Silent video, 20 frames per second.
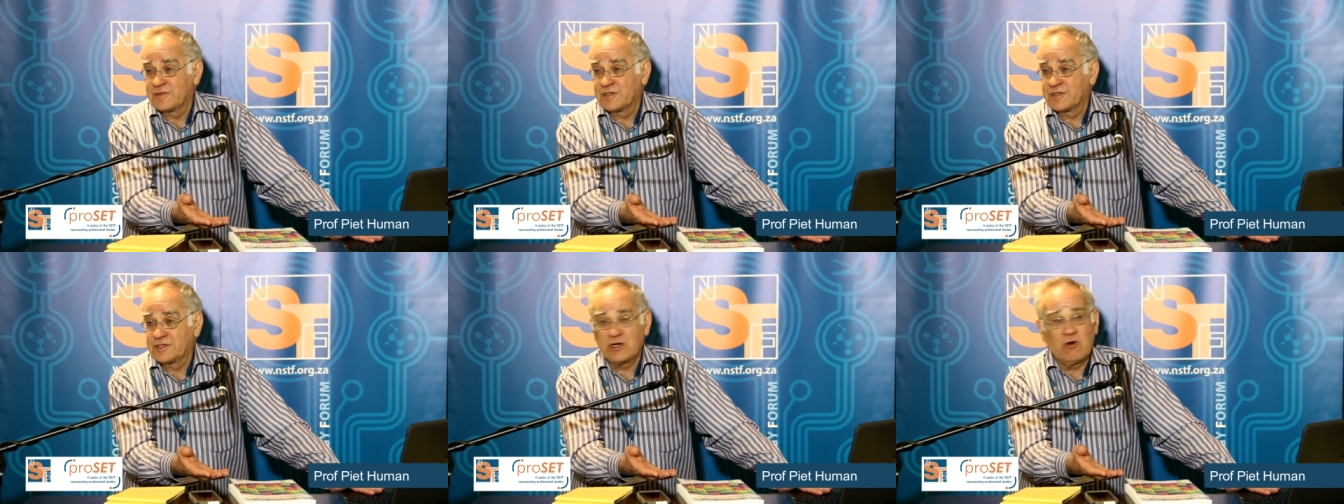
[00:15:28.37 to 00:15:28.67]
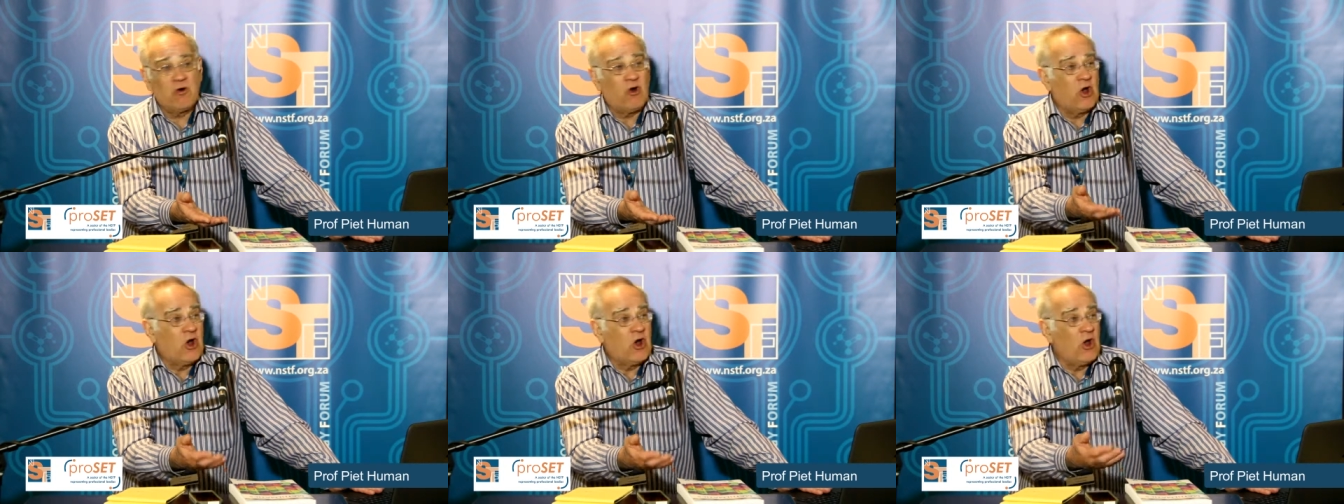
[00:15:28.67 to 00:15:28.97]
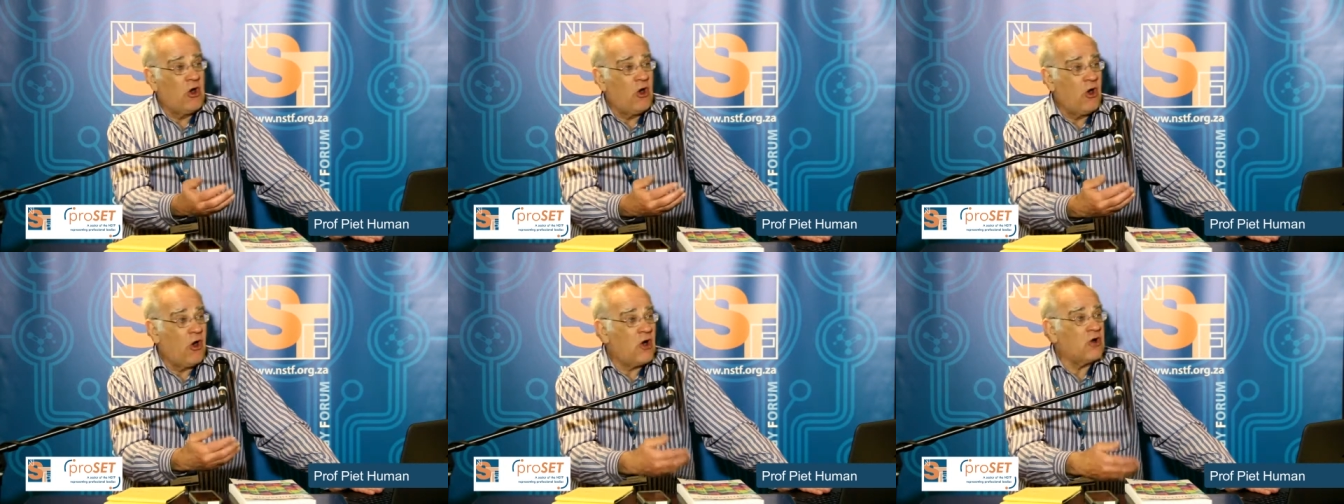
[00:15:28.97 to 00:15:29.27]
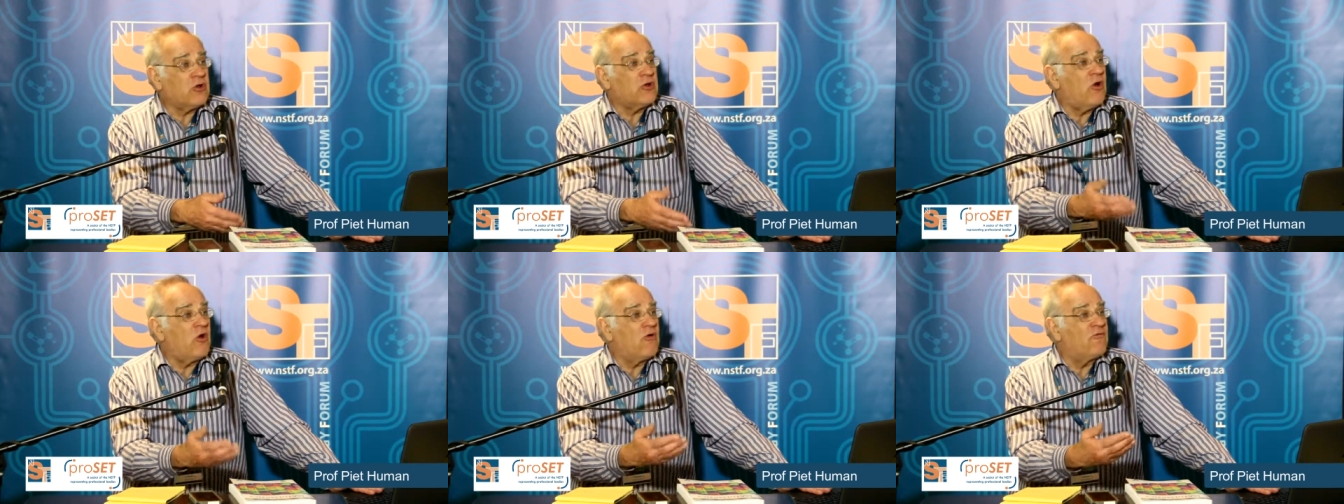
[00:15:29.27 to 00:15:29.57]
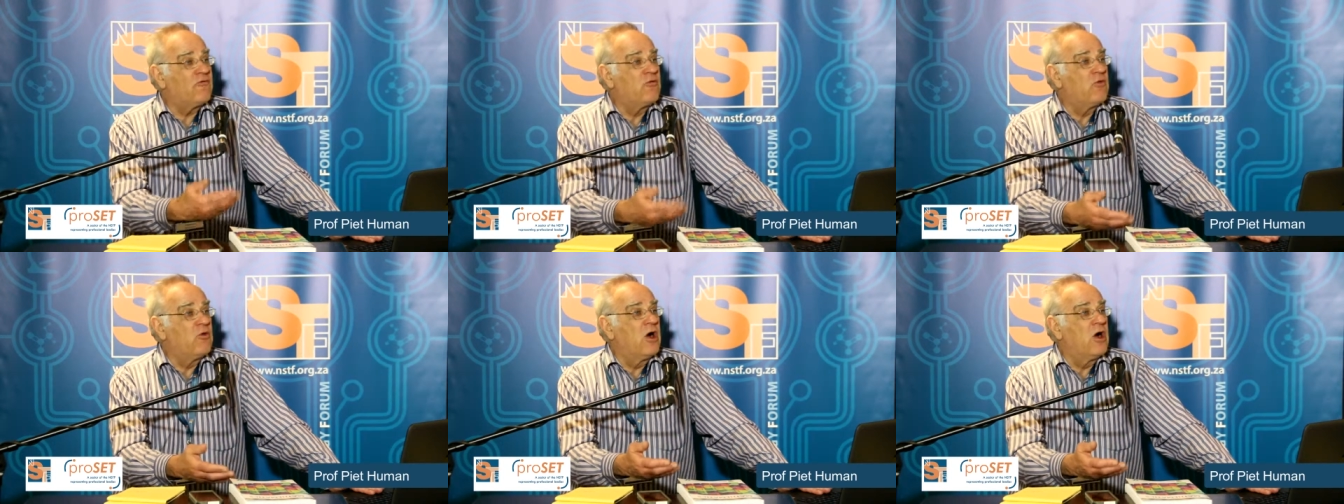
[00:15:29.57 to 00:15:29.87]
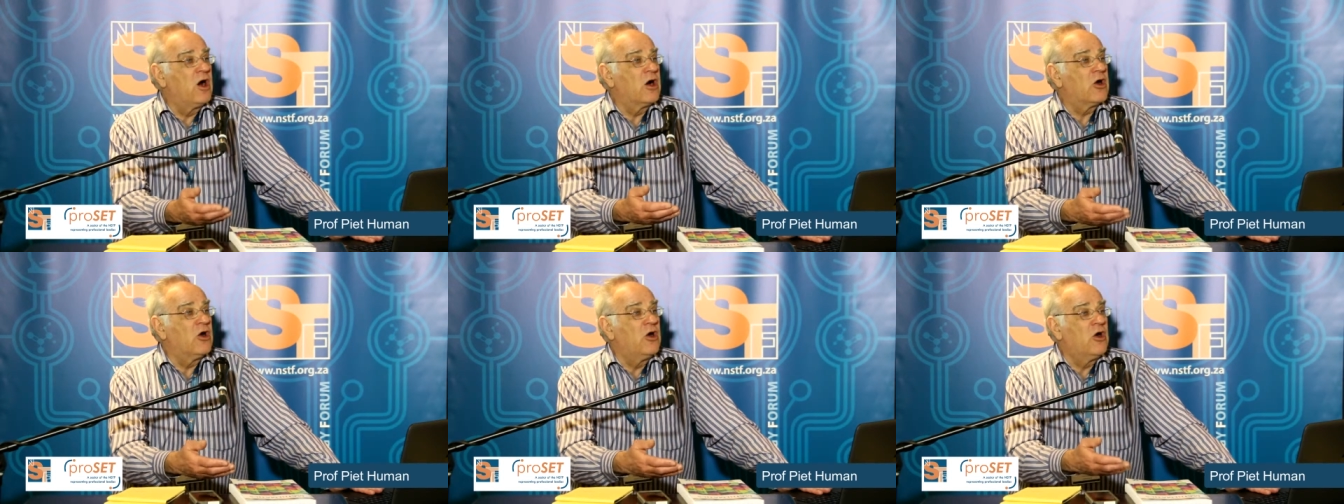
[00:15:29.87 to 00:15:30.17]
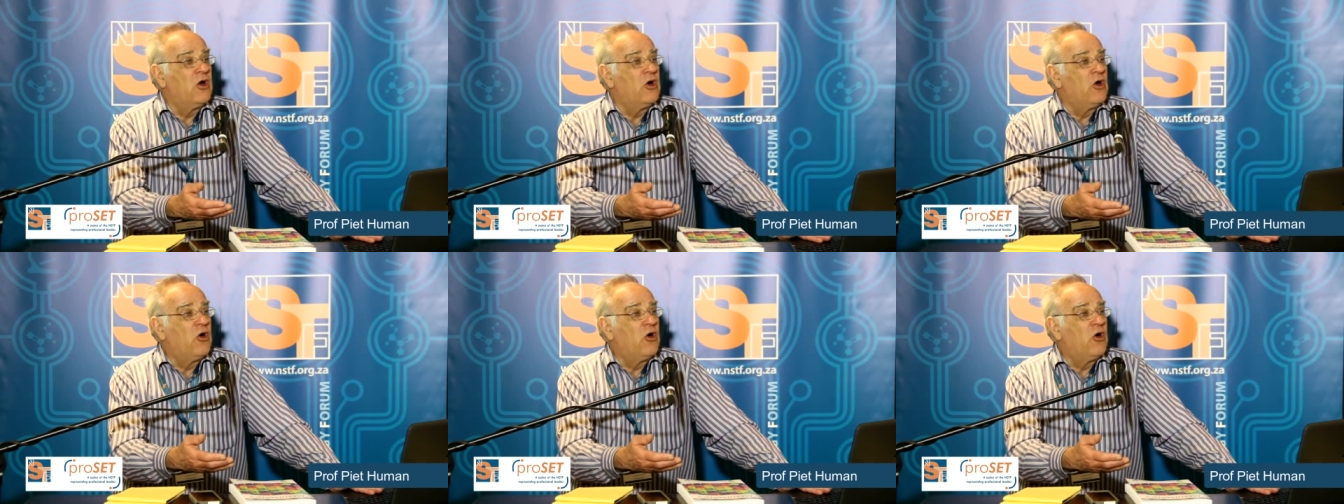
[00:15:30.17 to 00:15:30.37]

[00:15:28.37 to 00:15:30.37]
So a lot of work